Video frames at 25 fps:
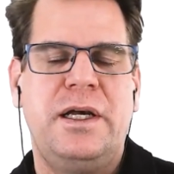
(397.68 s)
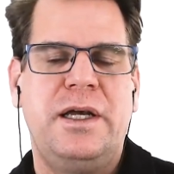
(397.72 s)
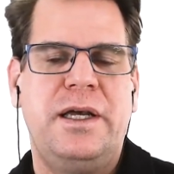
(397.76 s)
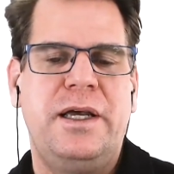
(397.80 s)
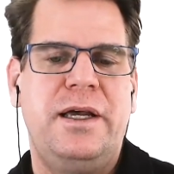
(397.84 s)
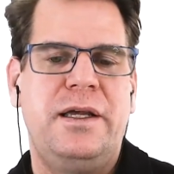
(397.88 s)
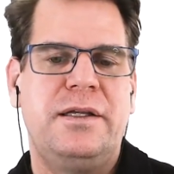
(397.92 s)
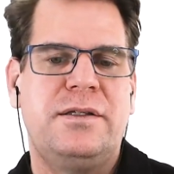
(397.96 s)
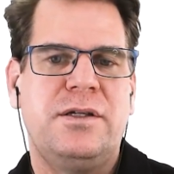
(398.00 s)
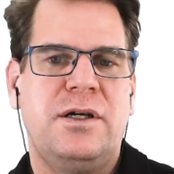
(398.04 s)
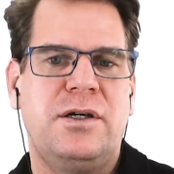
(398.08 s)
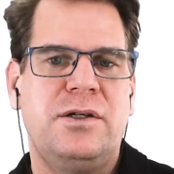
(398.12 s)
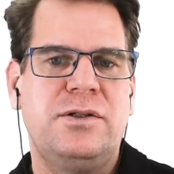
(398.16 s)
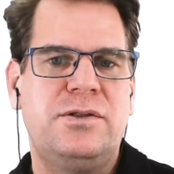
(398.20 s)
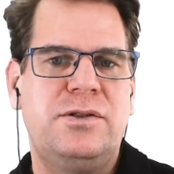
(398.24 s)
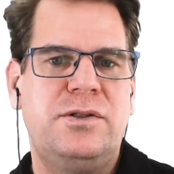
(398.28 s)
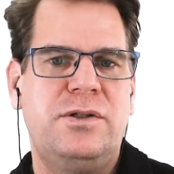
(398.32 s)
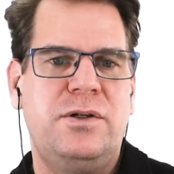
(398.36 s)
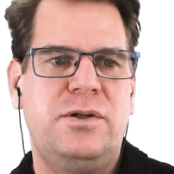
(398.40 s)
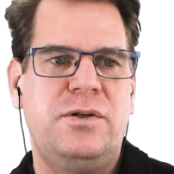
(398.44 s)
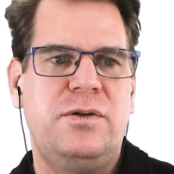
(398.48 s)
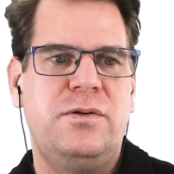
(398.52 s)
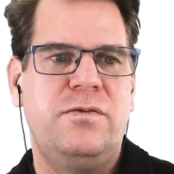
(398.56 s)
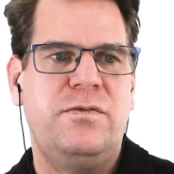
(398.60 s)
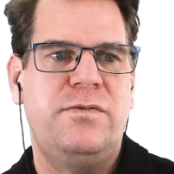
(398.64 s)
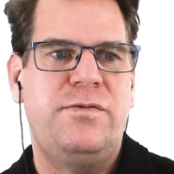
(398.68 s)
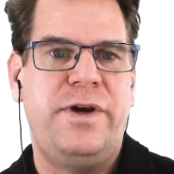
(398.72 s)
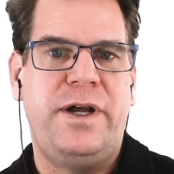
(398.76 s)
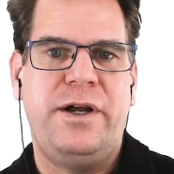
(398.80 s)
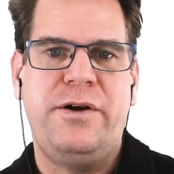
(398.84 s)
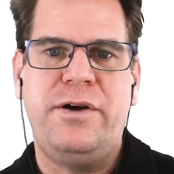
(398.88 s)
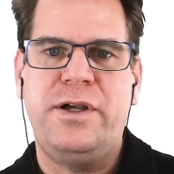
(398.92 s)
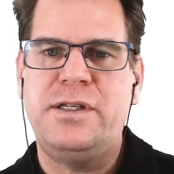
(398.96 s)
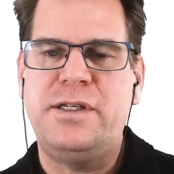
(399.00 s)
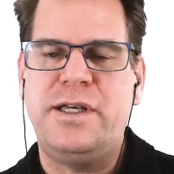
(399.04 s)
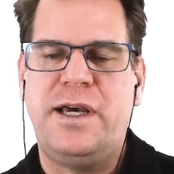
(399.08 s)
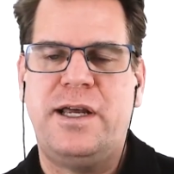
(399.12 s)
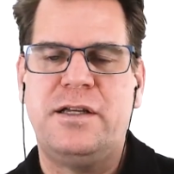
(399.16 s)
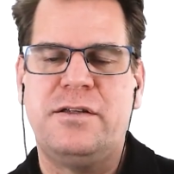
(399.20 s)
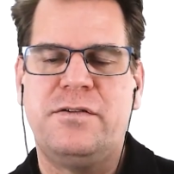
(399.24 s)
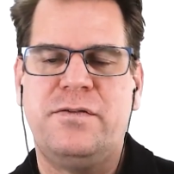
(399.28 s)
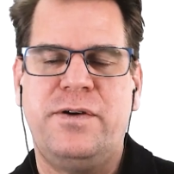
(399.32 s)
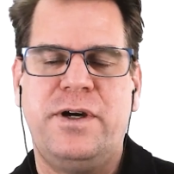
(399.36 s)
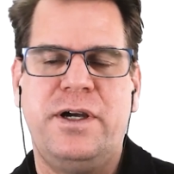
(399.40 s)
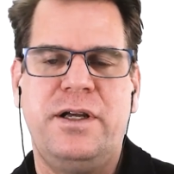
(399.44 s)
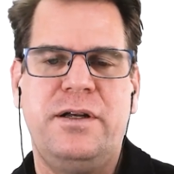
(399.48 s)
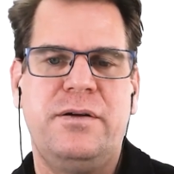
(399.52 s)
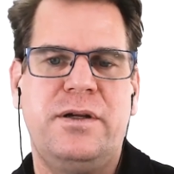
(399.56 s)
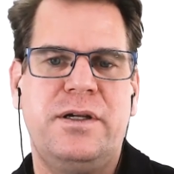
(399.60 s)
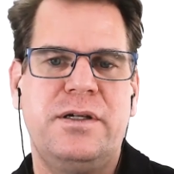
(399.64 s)
It's also very
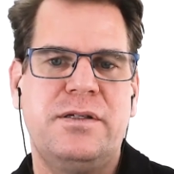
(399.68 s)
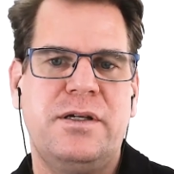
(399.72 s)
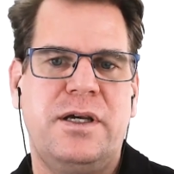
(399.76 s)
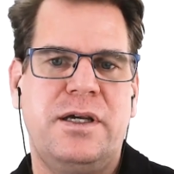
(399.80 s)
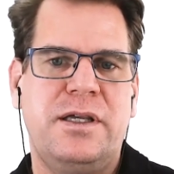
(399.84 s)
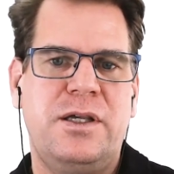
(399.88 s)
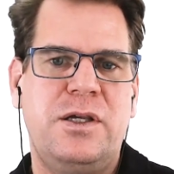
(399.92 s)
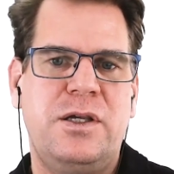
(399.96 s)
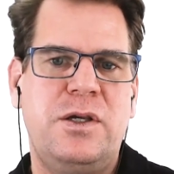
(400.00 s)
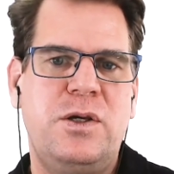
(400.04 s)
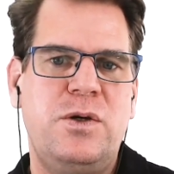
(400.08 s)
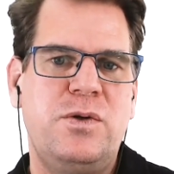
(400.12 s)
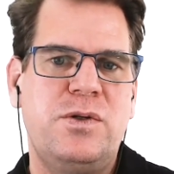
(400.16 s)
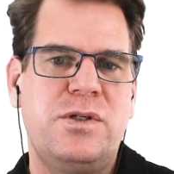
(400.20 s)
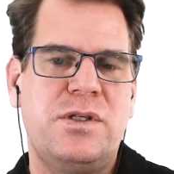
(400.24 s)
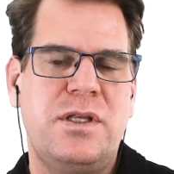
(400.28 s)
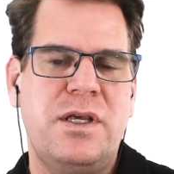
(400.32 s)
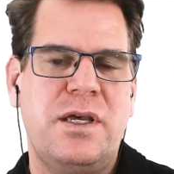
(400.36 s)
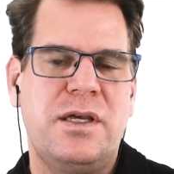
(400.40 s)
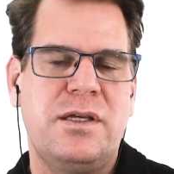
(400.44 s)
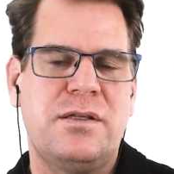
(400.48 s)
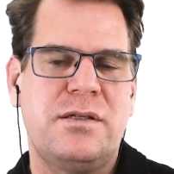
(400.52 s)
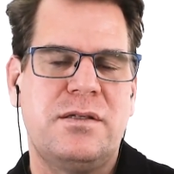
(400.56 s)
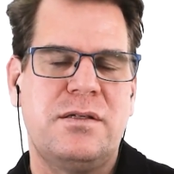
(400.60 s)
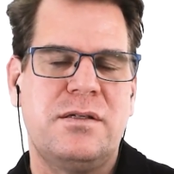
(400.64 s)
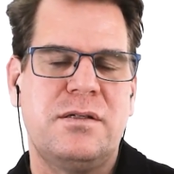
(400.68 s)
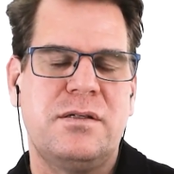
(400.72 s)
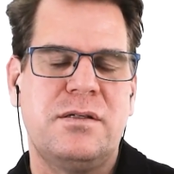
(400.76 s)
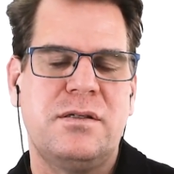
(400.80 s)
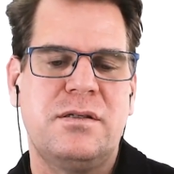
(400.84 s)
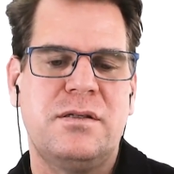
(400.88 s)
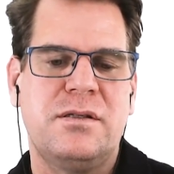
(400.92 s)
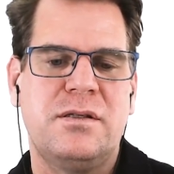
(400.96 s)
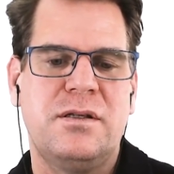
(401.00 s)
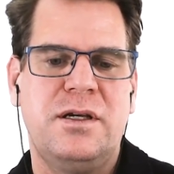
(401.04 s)
satisfying because I use this